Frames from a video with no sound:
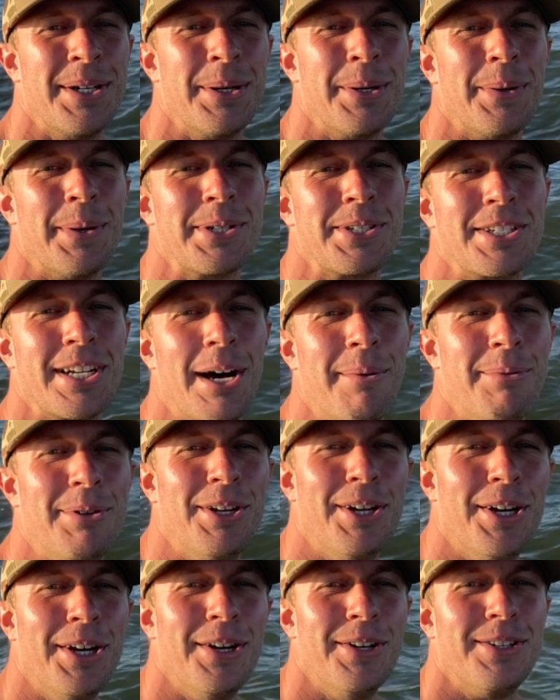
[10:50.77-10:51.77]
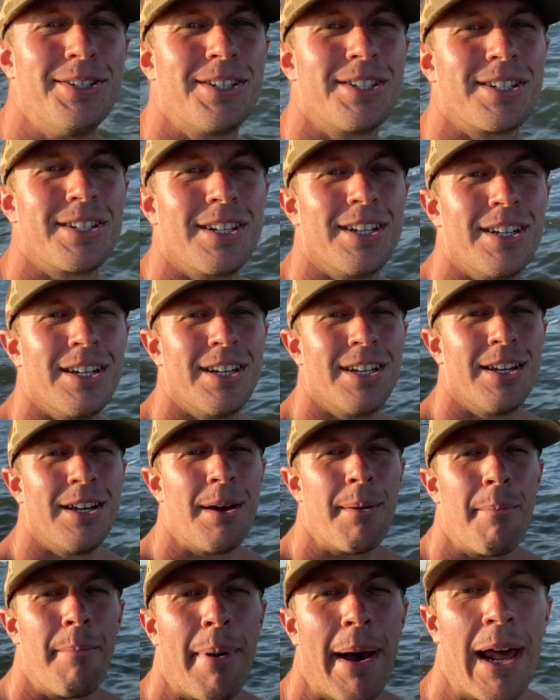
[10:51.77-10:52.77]
What's up, dudes?
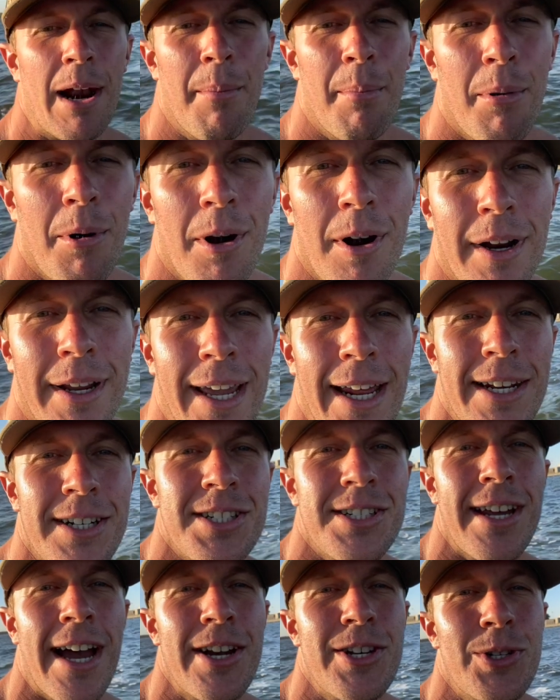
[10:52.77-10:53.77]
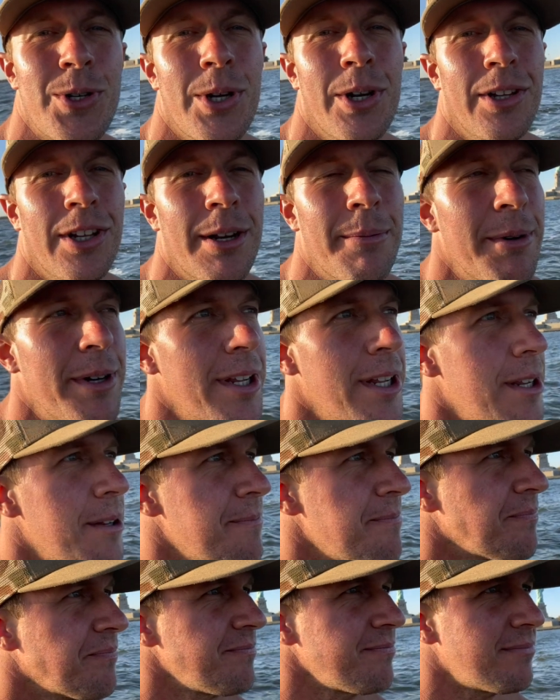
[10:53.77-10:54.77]
Paddleboarding at the Statue of Liberty.
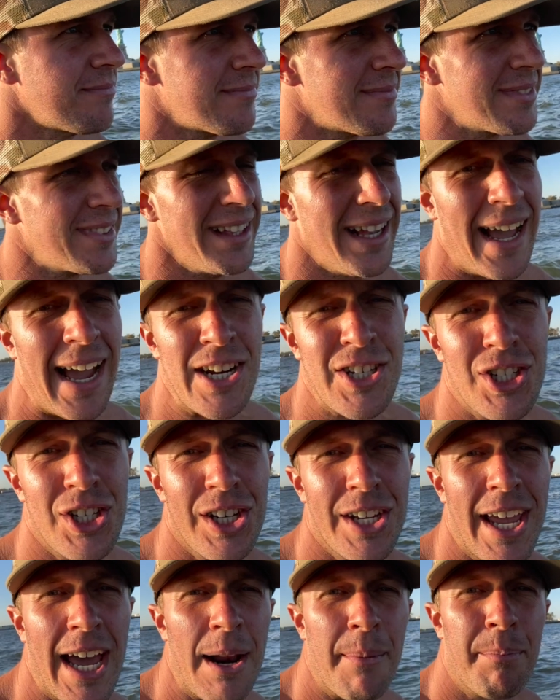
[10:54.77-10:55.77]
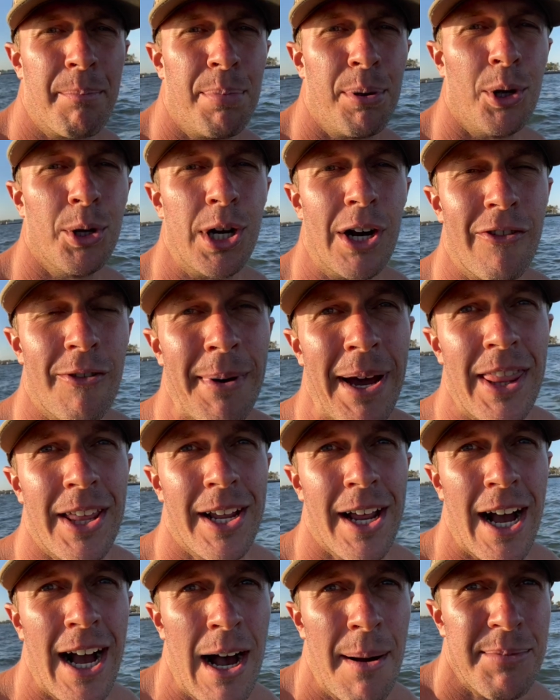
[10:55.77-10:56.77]
Actually got pulled over by the
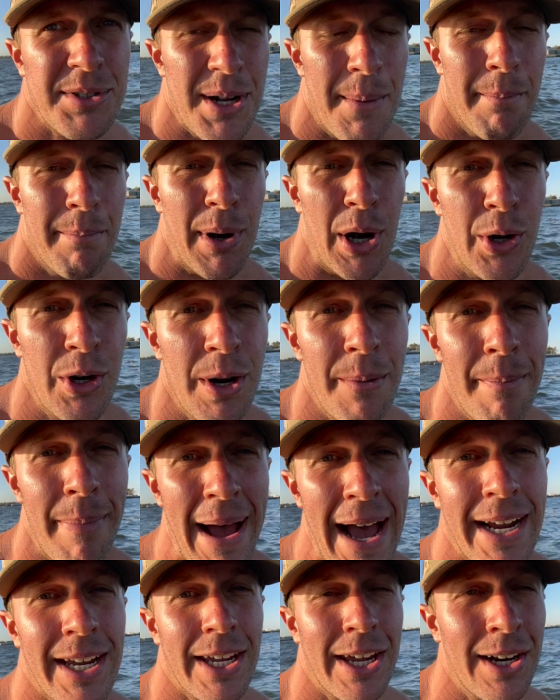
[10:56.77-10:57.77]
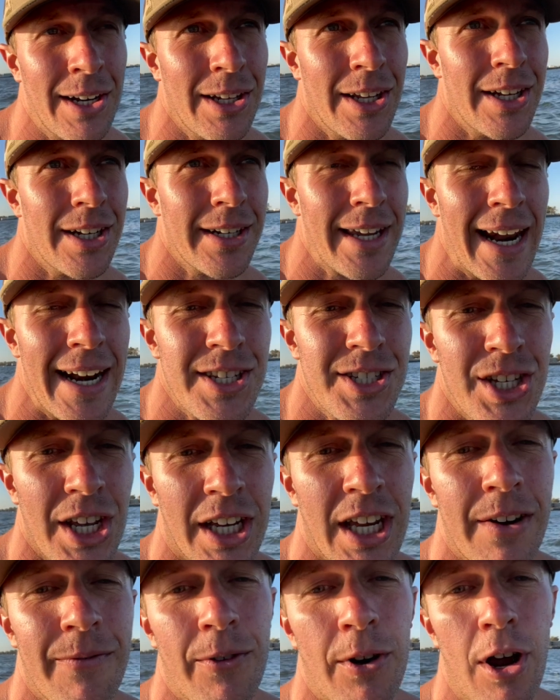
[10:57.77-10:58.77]
cops and boated back inland. Got a
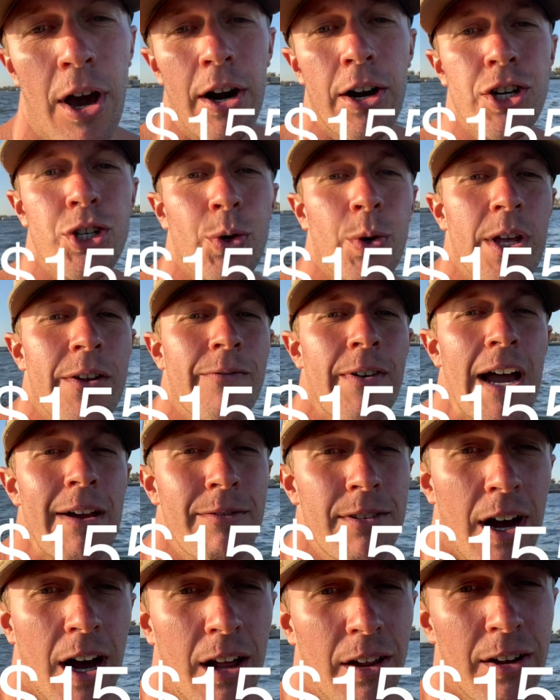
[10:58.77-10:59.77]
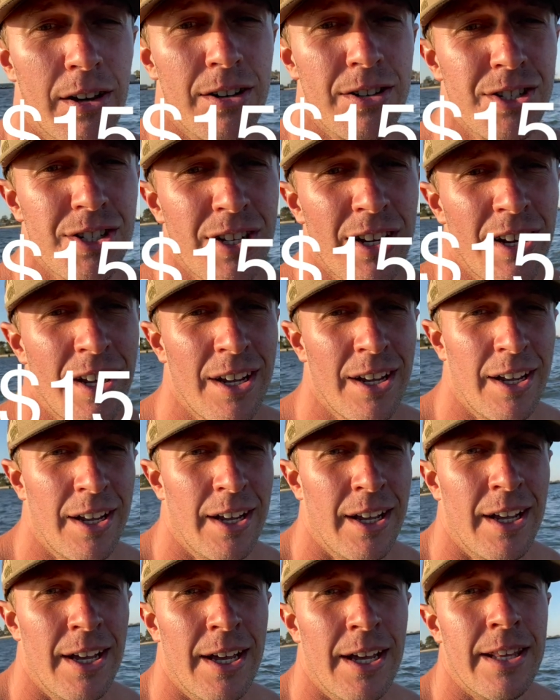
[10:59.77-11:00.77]
ticket for one hundred twenty-five dollars.
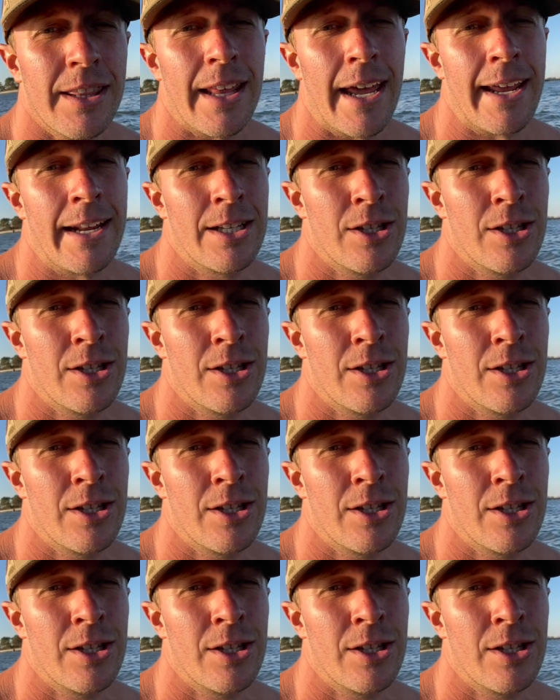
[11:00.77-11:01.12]
They